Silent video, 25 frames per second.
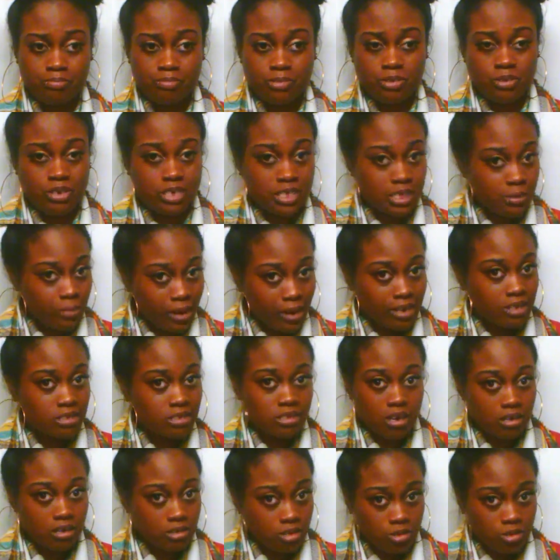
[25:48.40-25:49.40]
You need somebody
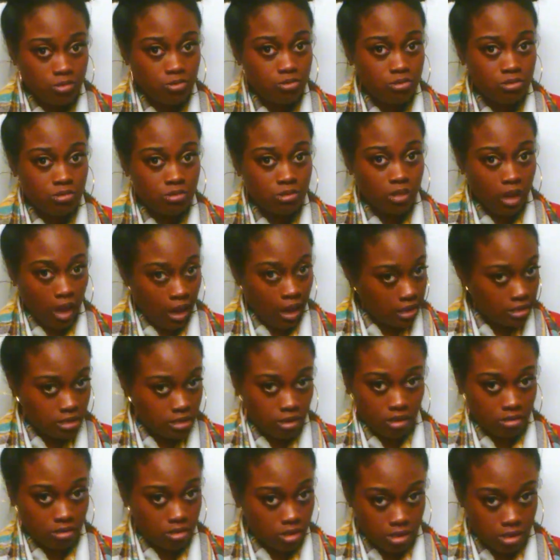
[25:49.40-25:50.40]
to talk to? I'll
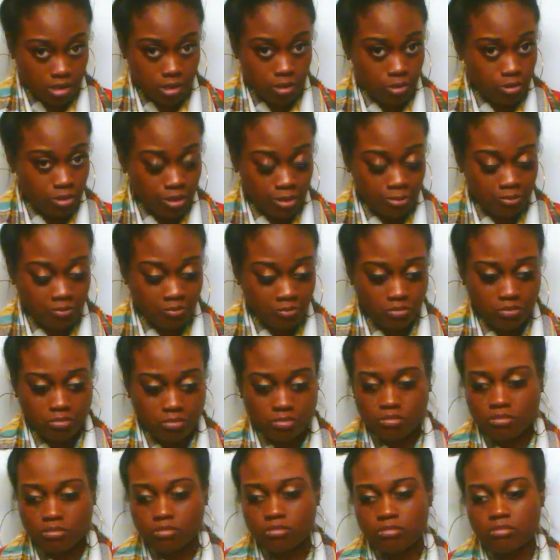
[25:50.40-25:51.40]
talk to you."
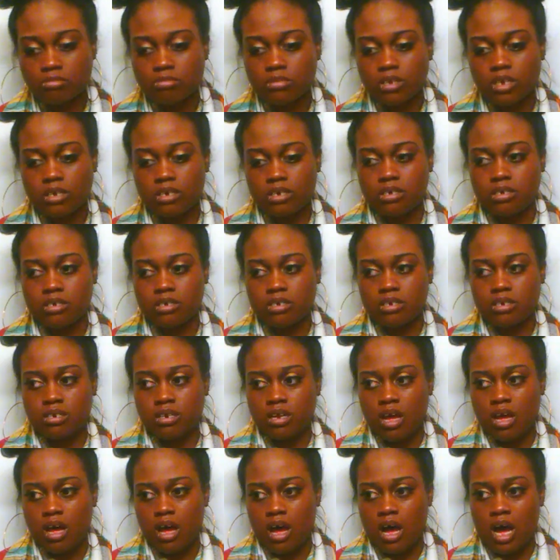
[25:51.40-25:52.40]
And
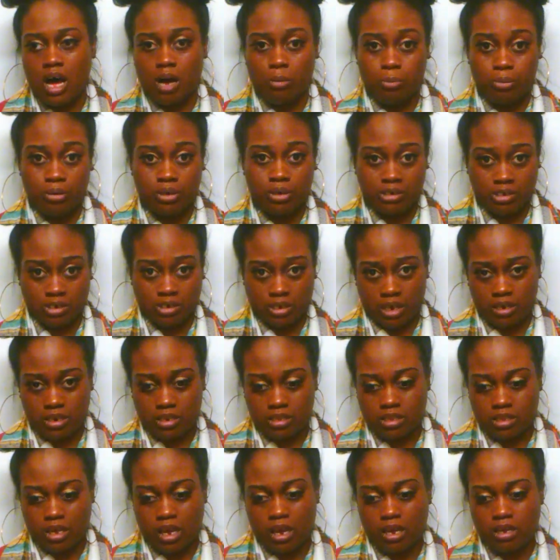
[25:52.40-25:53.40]
I
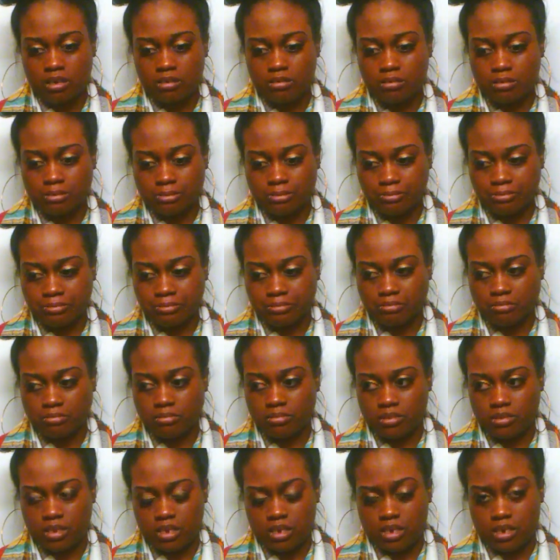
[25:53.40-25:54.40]
appreciated that.
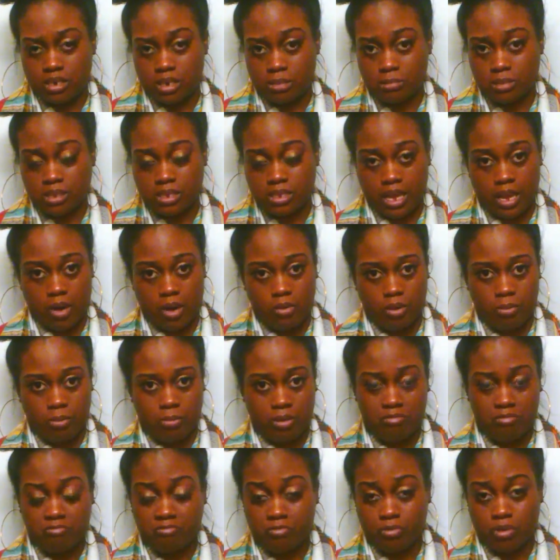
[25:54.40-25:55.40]
They ended up staying with
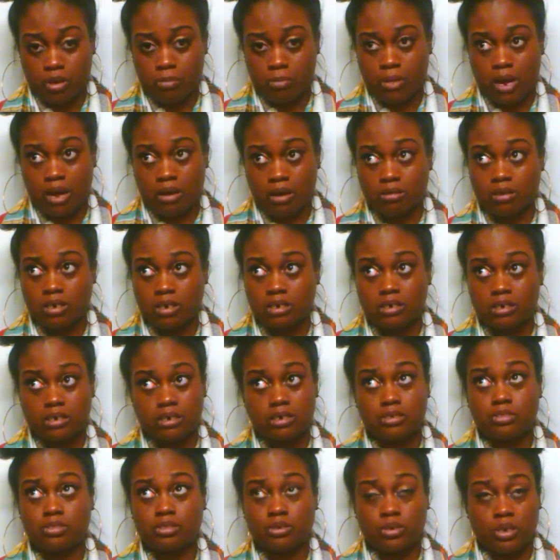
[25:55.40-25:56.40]
me for about a
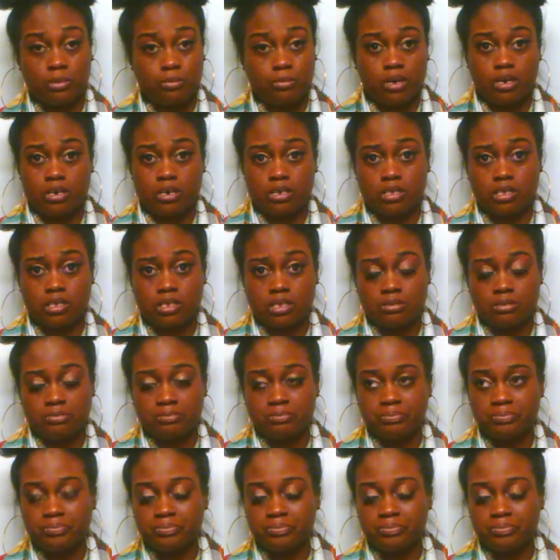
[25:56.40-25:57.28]
good 3 months.